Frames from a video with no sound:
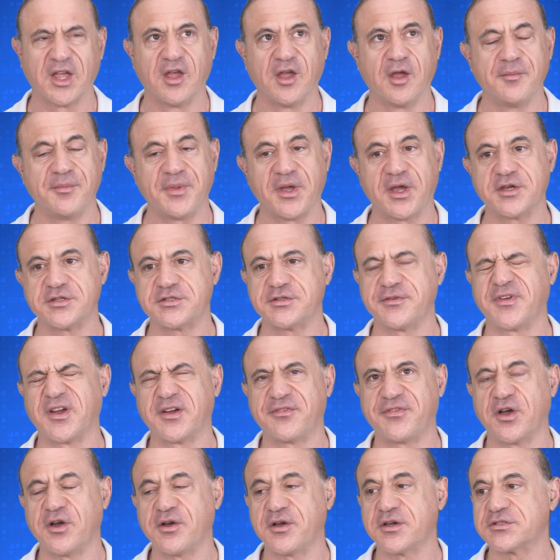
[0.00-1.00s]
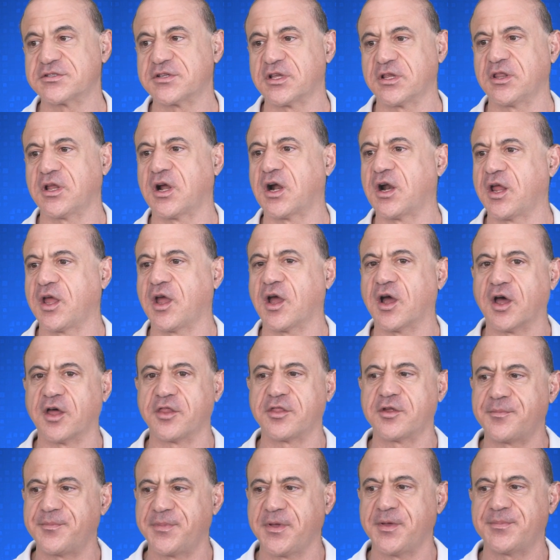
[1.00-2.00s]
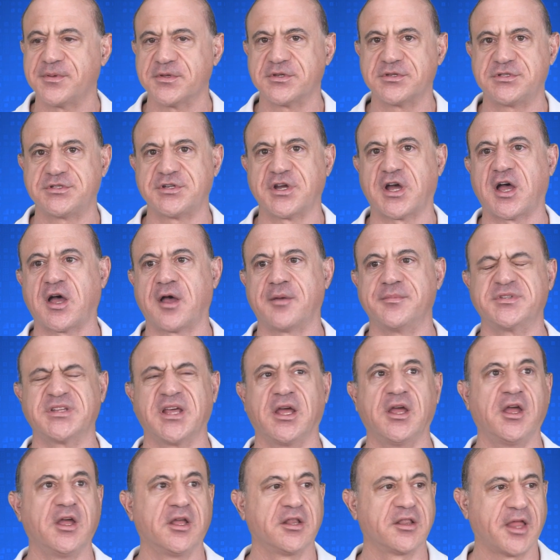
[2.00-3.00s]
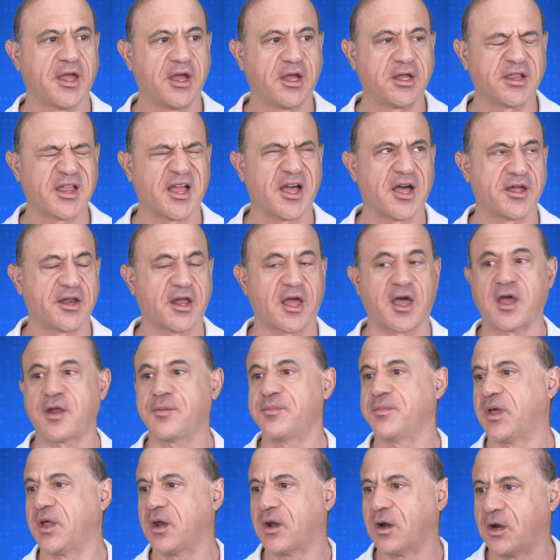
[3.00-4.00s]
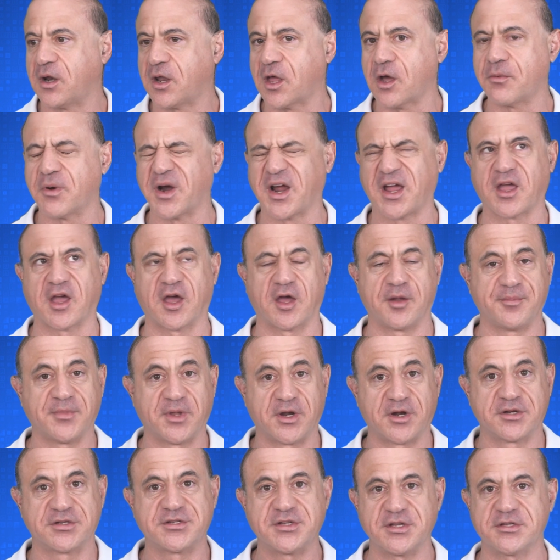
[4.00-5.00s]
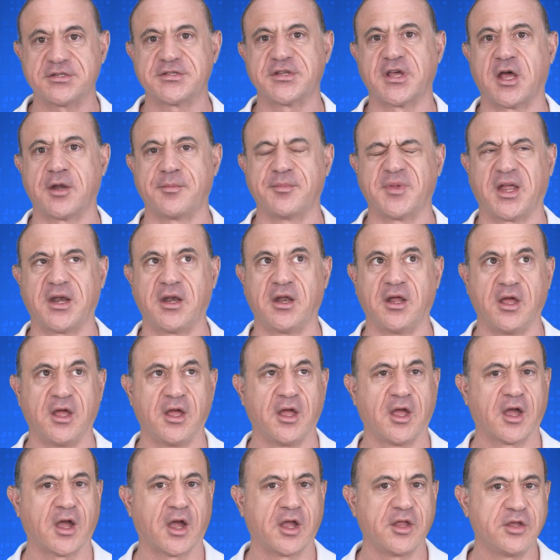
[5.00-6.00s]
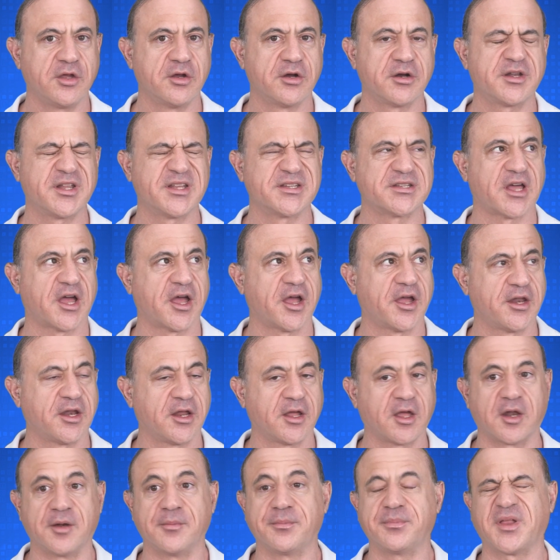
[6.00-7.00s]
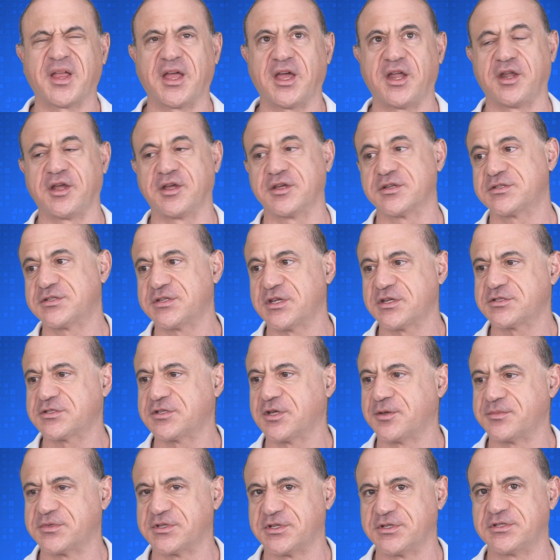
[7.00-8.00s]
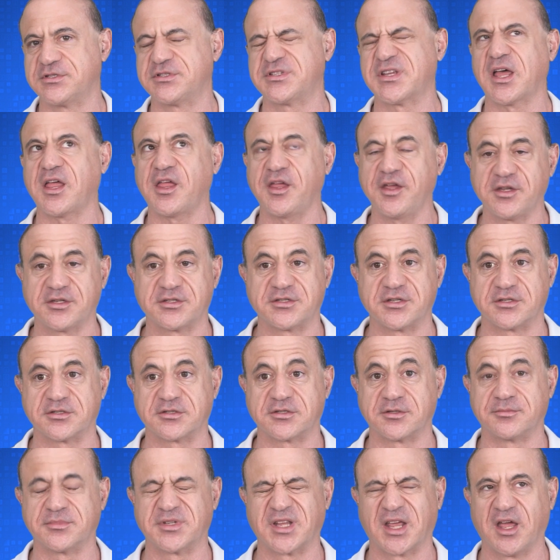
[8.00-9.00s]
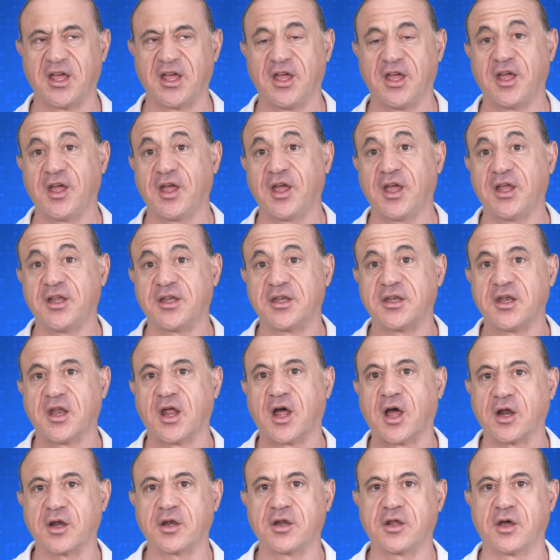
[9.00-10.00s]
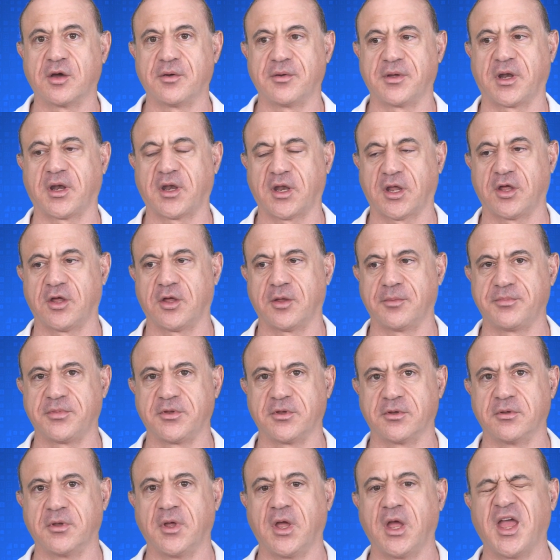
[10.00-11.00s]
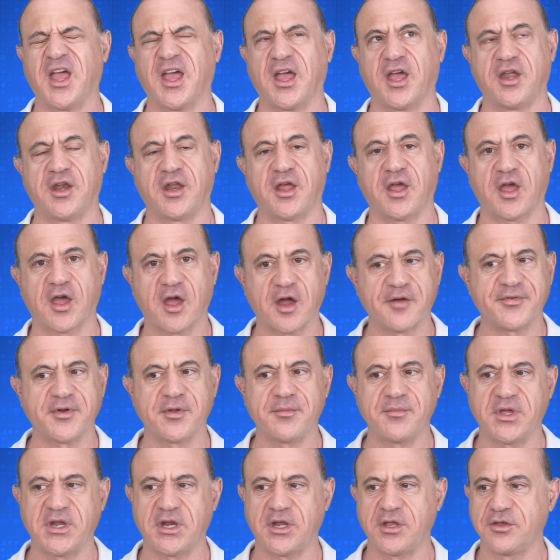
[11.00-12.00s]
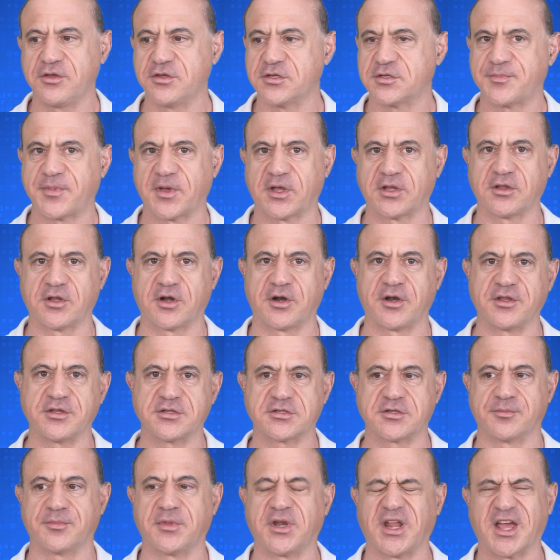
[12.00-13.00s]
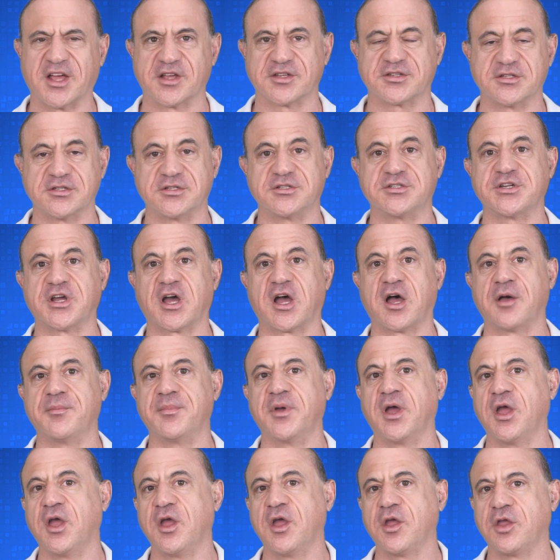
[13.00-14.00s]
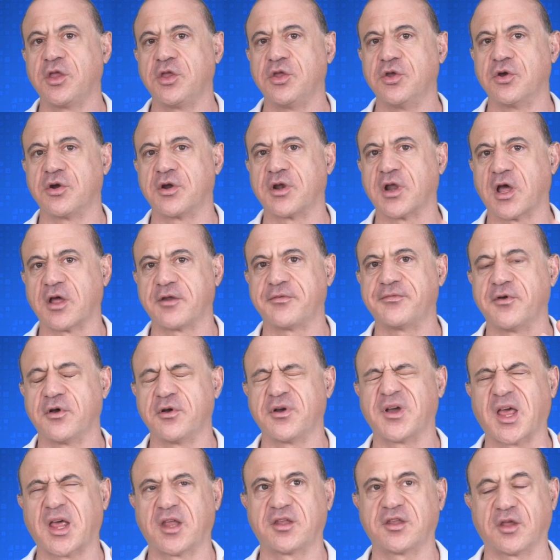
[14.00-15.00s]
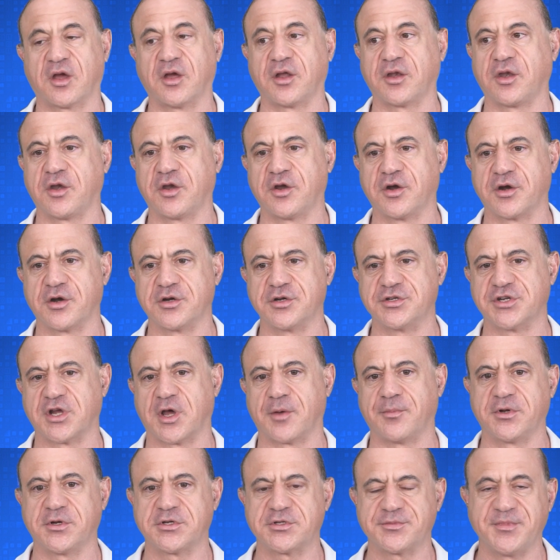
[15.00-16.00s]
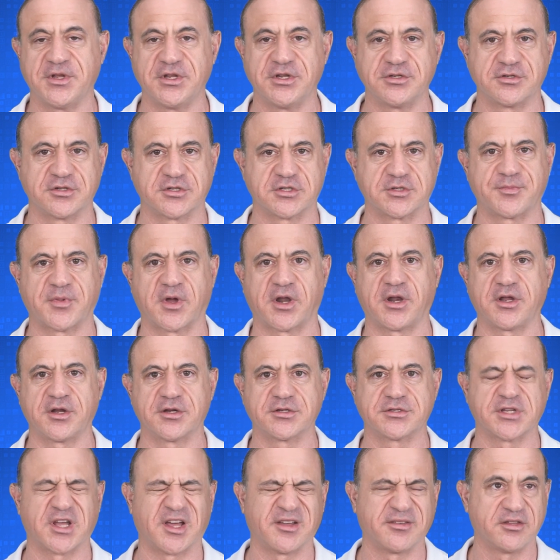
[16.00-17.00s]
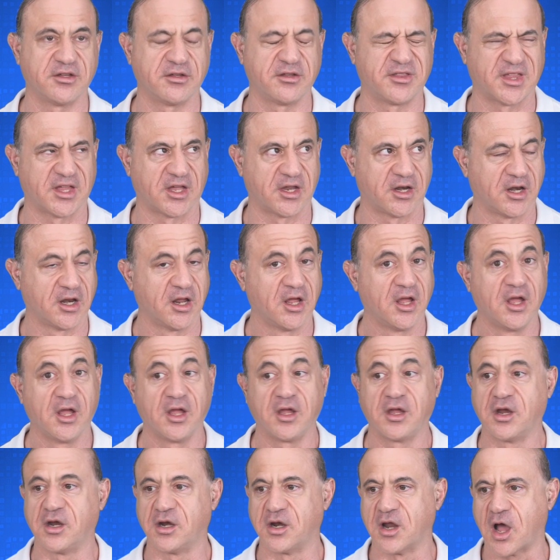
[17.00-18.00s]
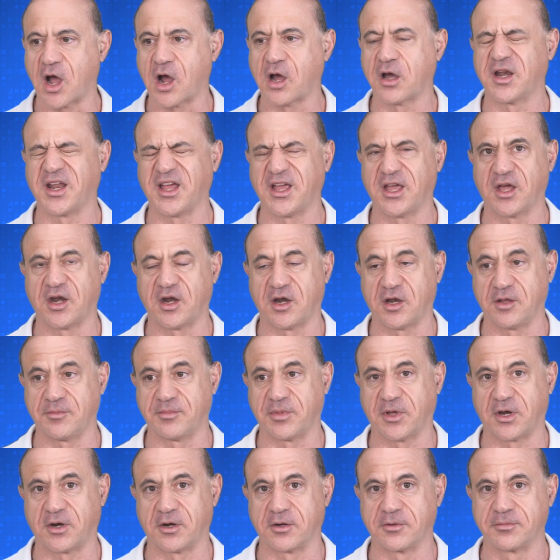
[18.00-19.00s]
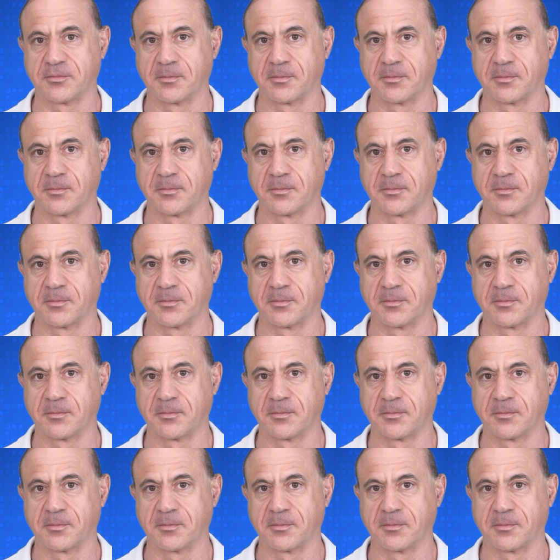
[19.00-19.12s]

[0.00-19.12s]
Because if you're focused on learning other people's jobs, like cloud admin or network admin or sysadmin, and you're designing and planning systems and selling systems, it's not going to help you. And every minute you spend learning somebody else's job, you're not focused on your job, which means you're spreading yourself too thin. You're not going to get any better.